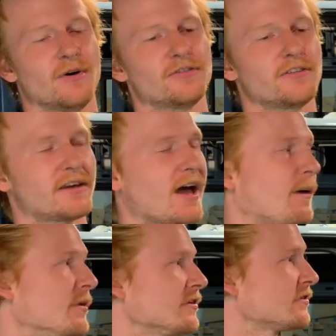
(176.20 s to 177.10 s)
most of the
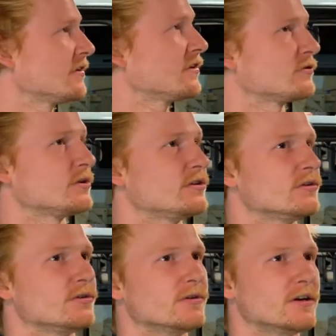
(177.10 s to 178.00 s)
cabinets are in is we
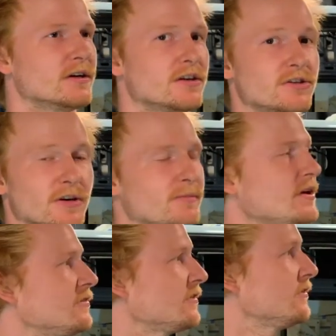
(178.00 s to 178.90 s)
do trim
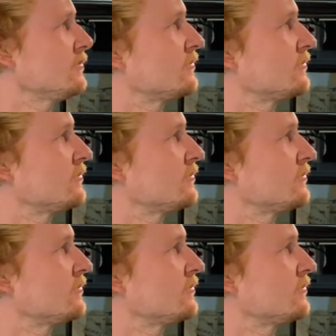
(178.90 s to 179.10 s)
pieces.